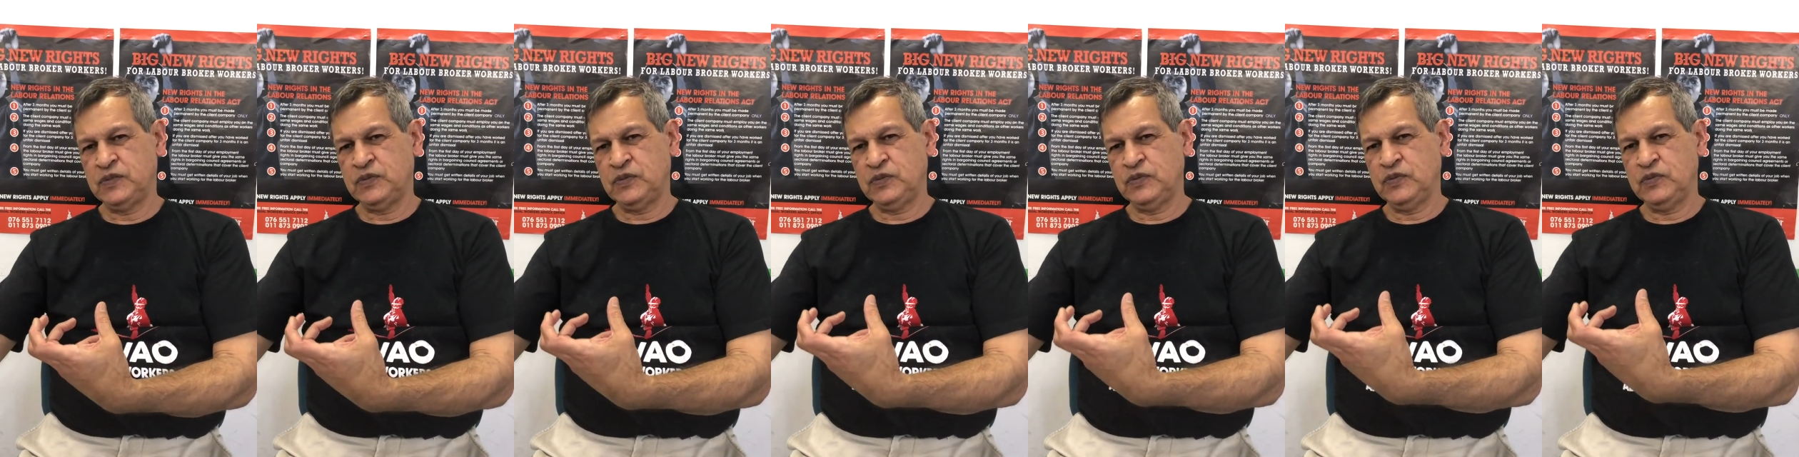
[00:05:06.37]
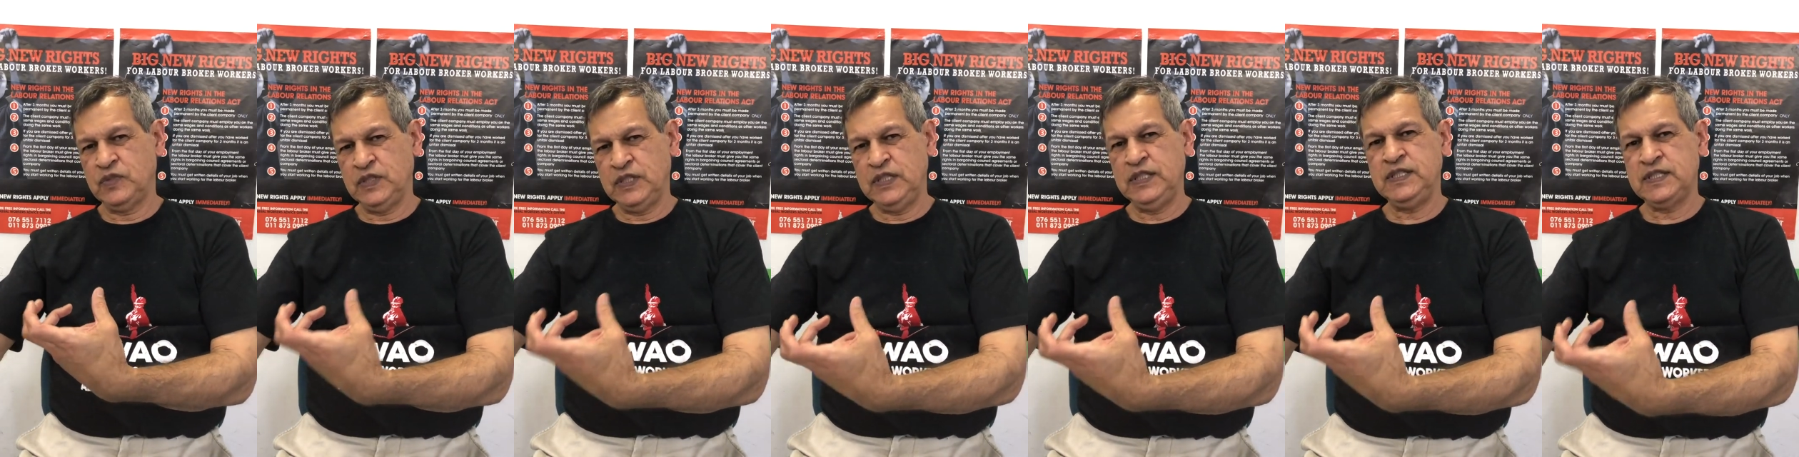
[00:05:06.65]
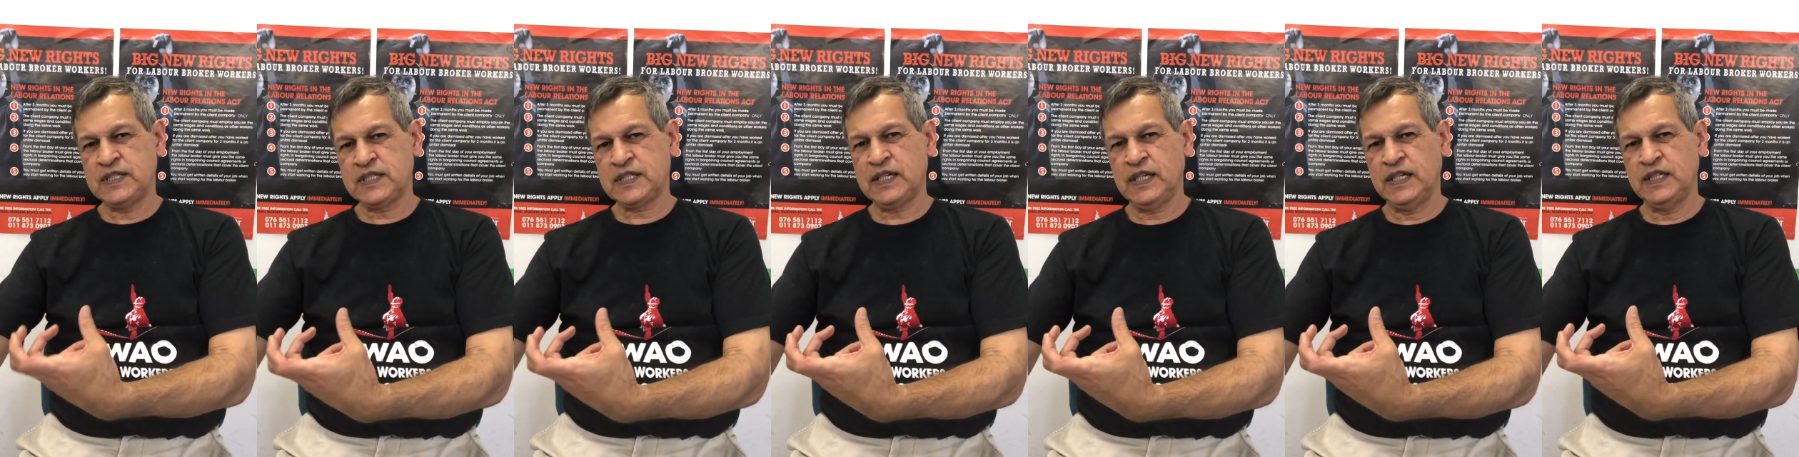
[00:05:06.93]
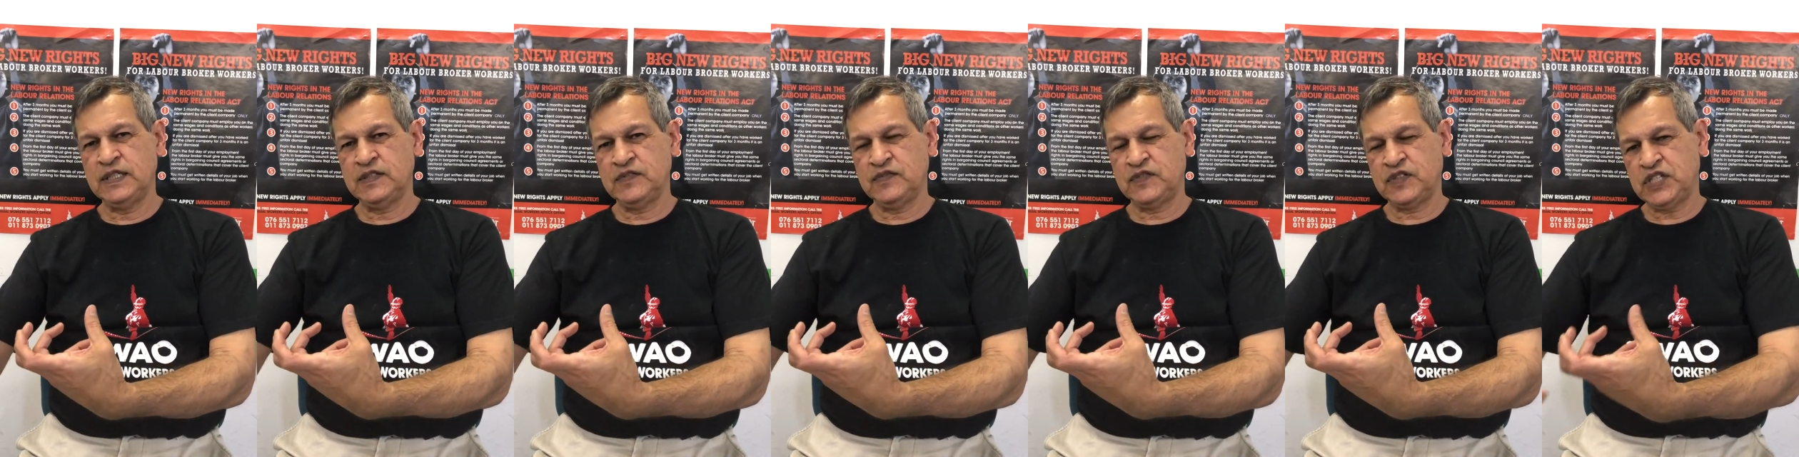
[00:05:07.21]
to these
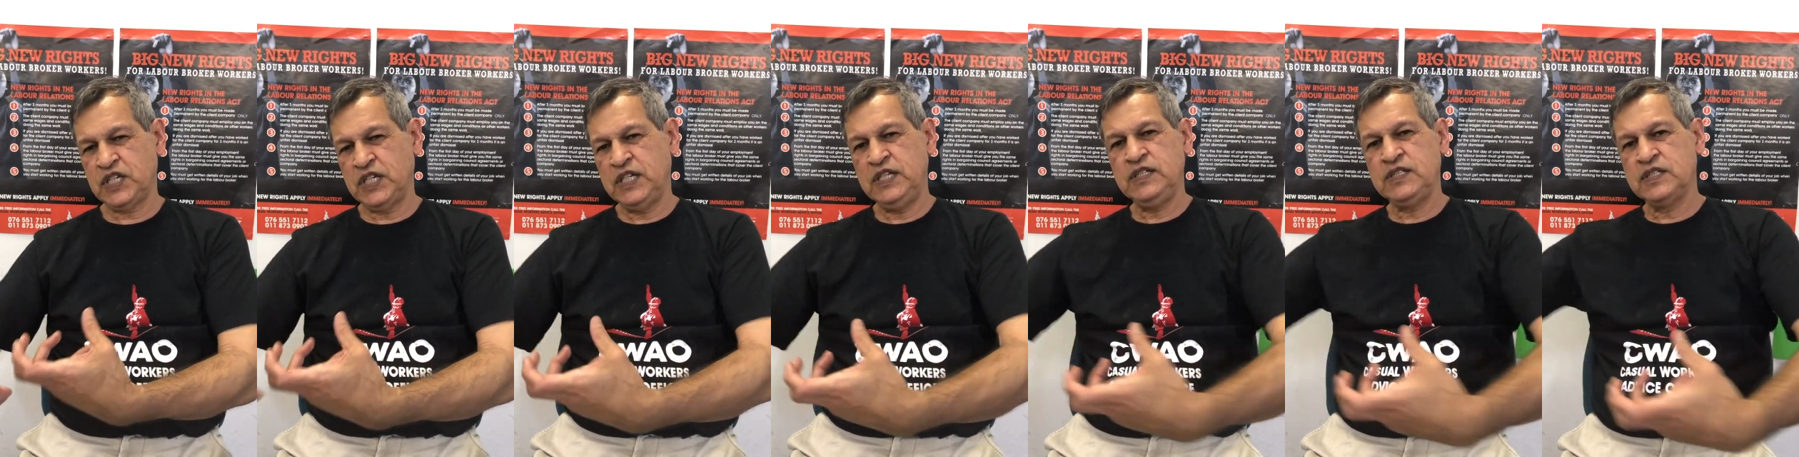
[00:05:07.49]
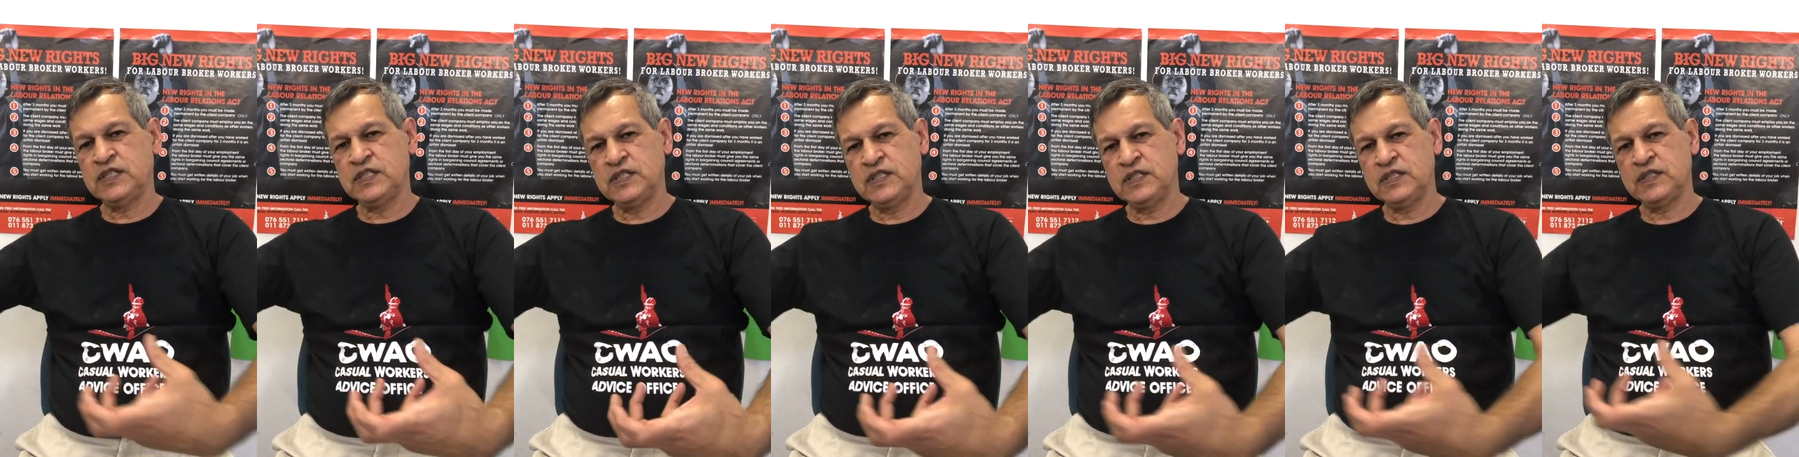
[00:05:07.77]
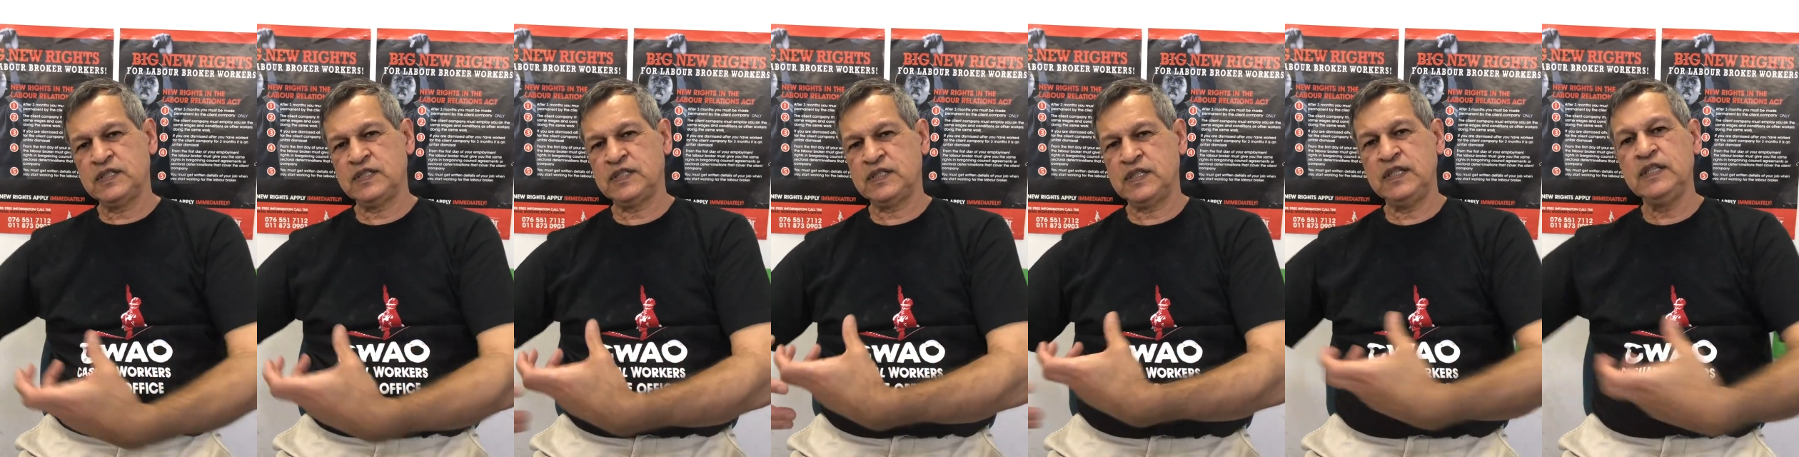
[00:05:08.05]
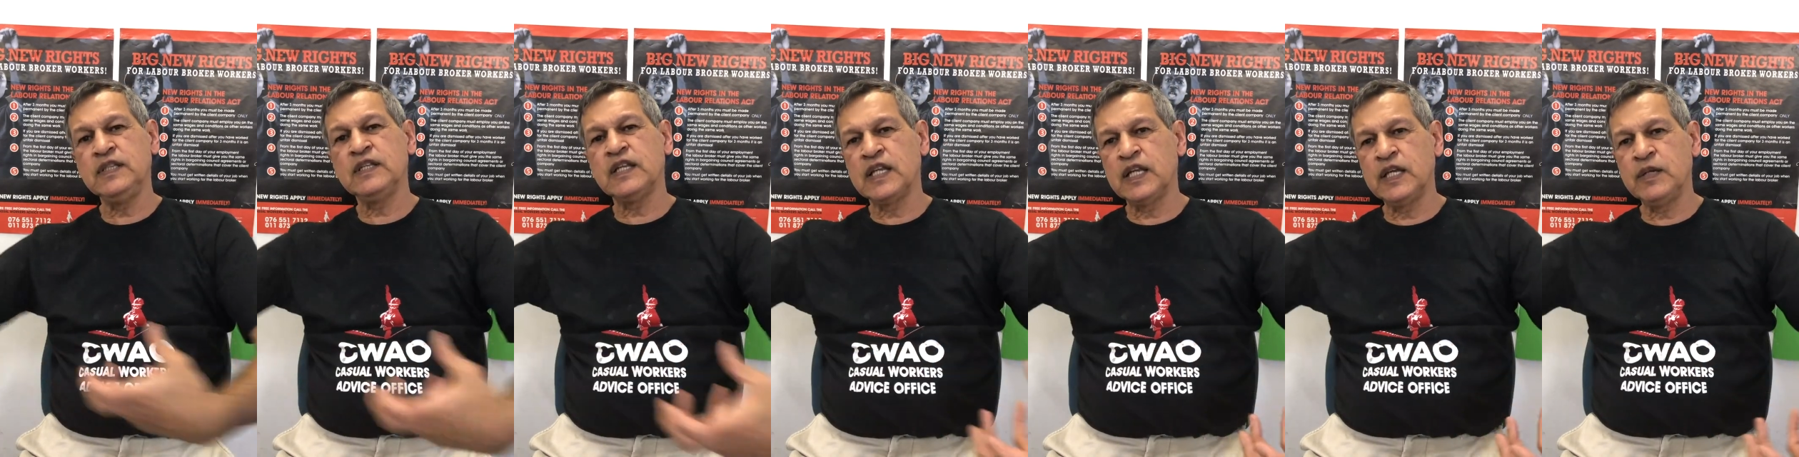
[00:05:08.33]
kinds of changes
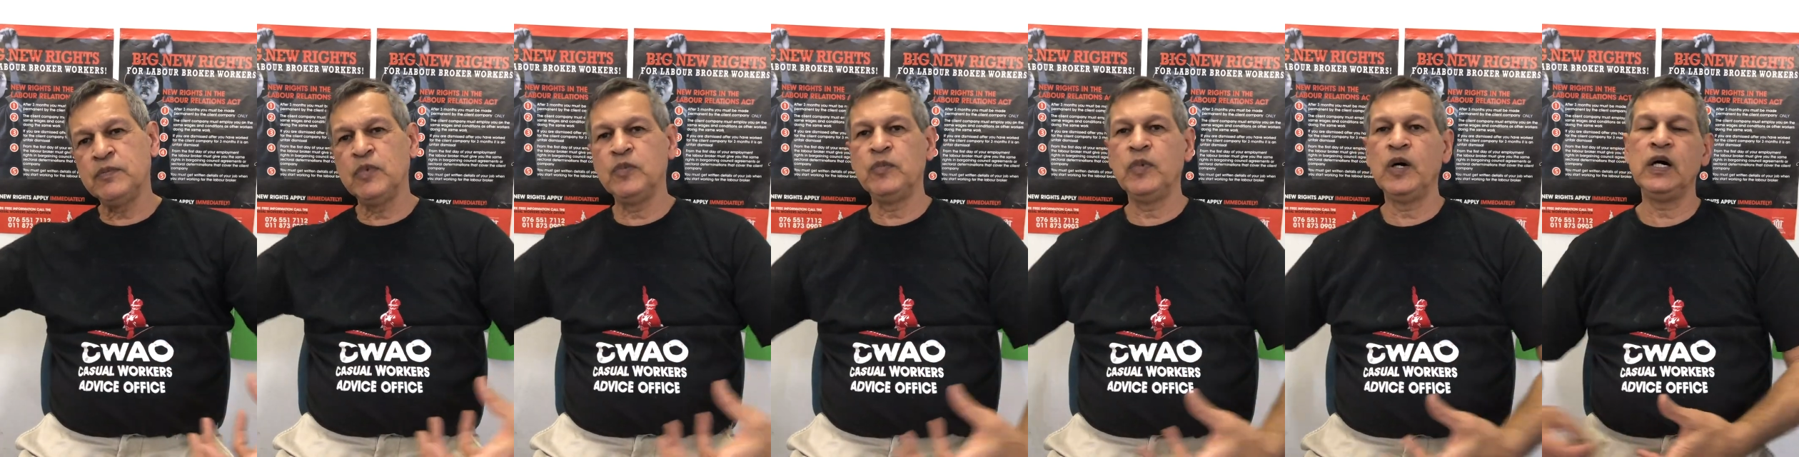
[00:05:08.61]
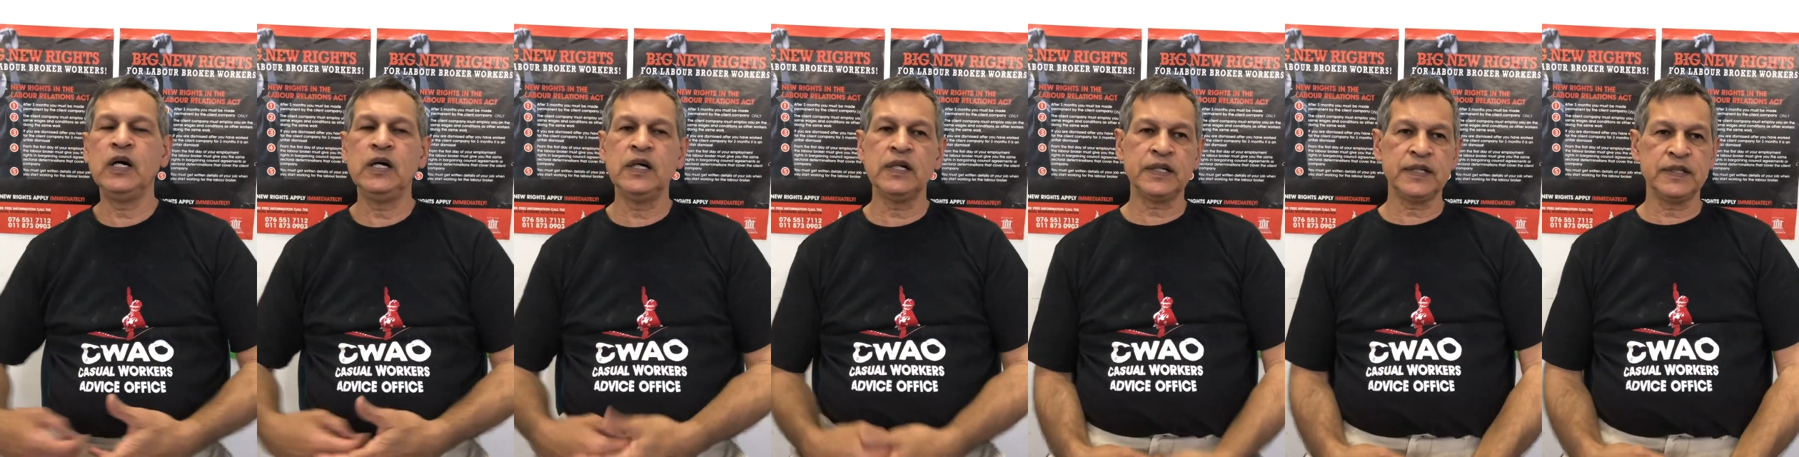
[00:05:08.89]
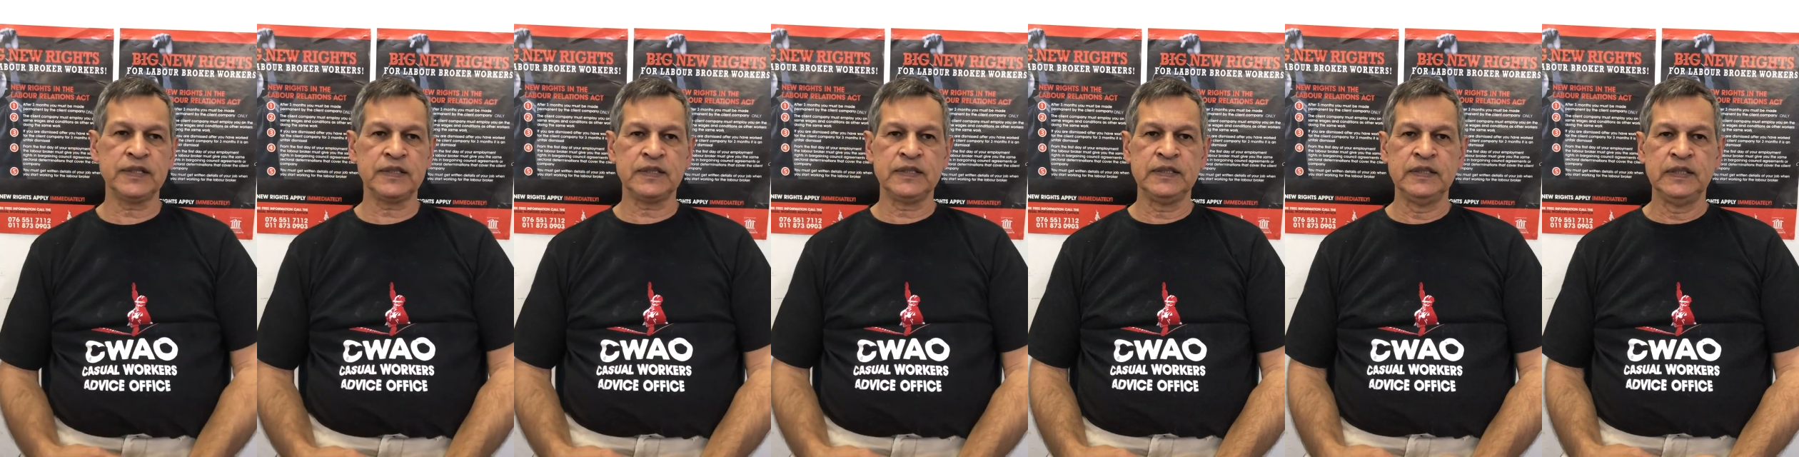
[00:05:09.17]
in the labour market,